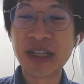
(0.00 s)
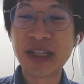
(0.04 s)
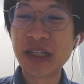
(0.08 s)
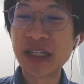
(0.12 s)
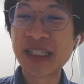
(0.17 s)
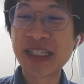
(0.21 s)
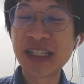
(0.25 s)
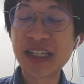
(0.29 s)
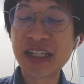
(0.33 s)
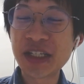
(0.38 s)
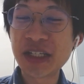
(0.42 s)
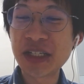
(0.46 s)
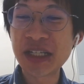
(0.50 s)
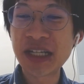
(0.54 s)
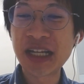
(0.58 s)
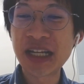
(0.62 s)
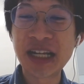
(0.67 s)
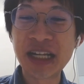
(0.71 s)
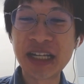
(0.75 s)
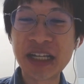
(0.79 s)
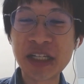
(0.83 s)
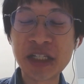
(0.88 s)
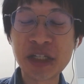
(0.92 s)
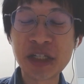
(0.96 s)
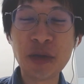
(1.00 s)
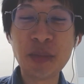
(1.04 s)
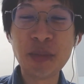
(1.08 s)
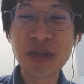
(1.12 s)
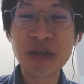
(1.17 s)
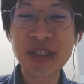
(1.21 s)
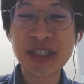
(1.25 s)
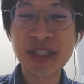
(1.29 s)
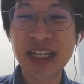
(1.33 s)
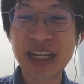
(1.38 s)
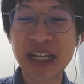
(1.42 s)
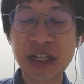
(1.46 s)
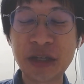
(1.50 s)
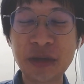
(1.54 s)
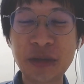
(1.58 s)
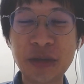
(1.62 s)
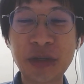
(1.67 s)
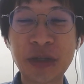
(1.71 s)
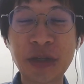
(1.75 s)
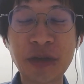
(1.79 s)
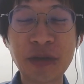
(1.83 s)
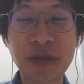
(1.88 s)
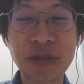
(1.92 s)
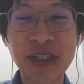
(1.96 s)
it's almost like
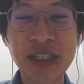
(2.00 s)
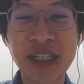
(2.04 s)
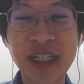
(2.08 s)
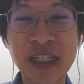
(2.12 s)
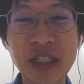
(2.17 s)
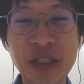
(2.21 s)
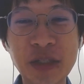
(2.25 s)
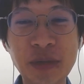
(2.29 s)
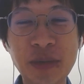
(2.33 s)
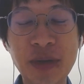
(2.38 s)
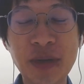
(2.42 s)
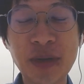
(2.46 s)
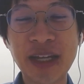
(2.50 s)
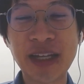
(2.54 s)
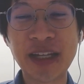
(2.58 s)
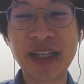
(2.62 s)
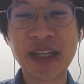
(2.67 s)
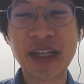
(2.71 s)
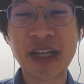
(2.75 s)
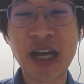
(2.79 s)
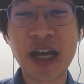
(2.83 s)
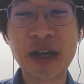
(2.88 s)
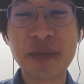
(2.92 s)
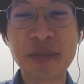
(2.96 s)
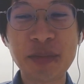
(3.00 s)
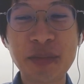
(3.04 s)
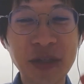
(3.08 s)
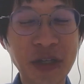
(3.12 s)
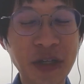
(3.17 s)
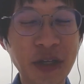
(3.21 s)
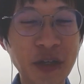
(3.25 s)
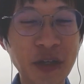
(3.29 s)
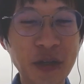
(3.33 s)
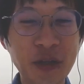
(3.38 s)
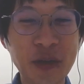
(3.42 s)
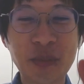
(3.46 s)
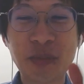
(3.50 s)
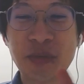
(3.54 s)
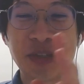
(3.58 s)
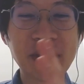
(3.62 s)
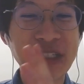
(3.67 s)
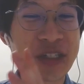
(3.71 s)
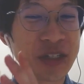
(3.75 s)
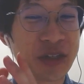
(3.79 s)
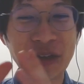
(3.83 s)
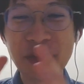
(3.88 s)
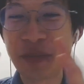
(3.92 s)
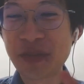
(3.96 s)
you're going into an optical
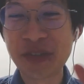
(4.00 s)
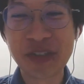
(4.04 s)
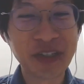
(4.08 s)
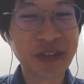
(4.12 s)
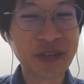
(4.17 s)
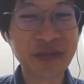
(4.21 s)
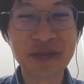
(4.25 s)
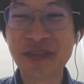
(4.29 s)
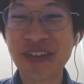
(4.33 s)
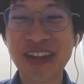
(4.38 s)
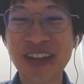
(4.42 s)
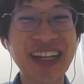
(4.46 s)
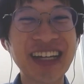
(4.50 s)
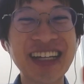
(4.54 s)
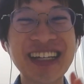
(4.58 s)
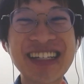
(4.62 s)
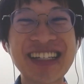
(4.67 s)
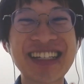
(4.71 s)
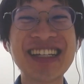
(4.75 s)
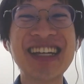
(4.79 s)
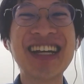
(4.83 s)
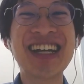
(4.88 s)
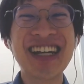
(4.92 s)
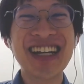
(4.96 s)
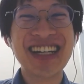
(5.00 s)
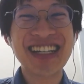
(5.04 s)
prescription place.